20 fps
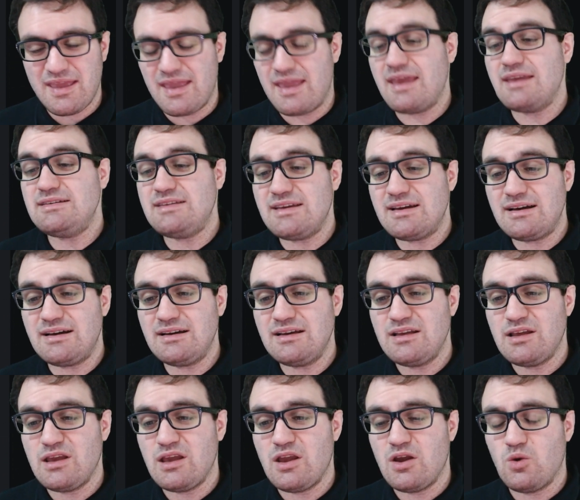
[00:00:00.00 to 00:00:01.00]
India,
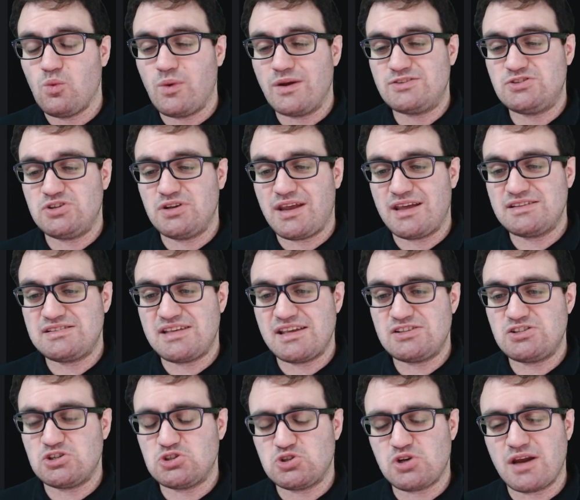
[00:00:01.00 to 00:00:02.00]
which the United
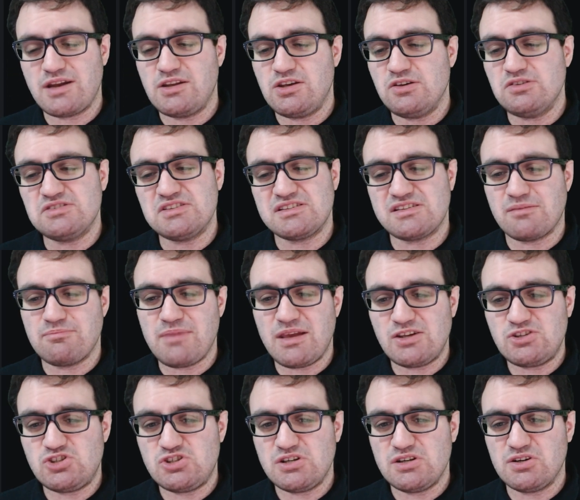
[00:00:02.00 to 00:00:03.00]
States is trying to use as a
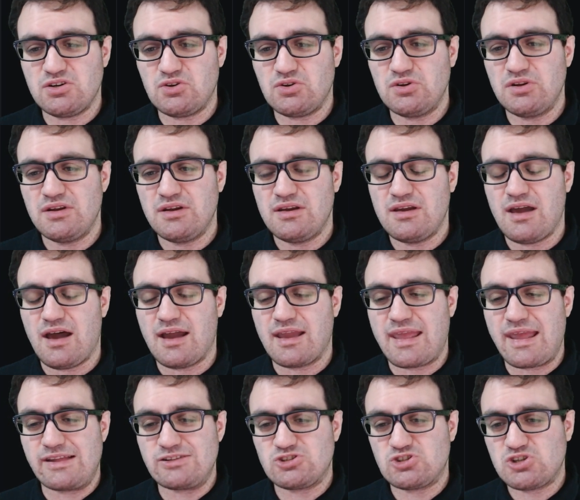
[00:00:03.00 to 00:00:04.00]
meat shield
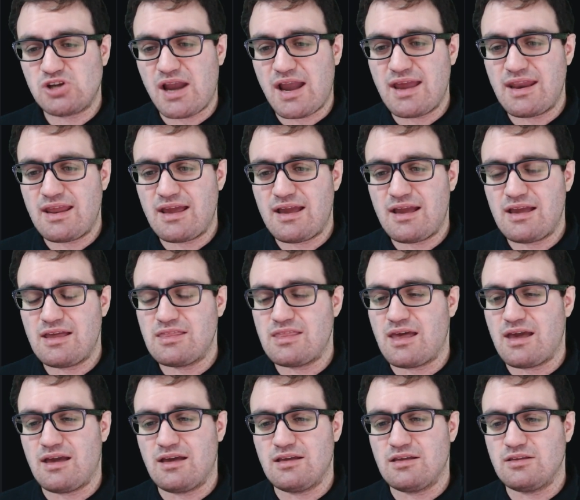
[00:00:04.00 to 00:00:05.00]
against
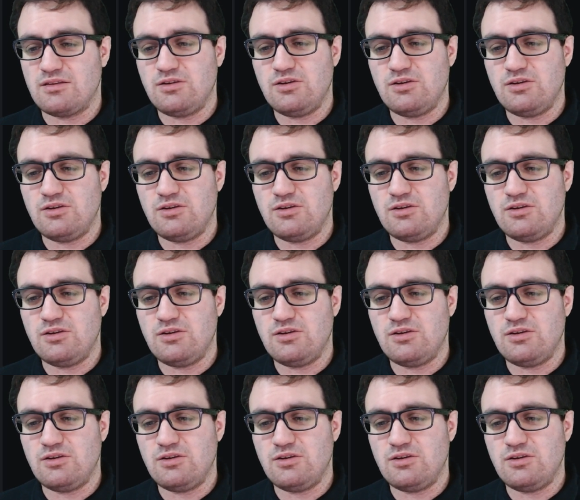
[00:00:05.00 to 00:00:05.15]
China.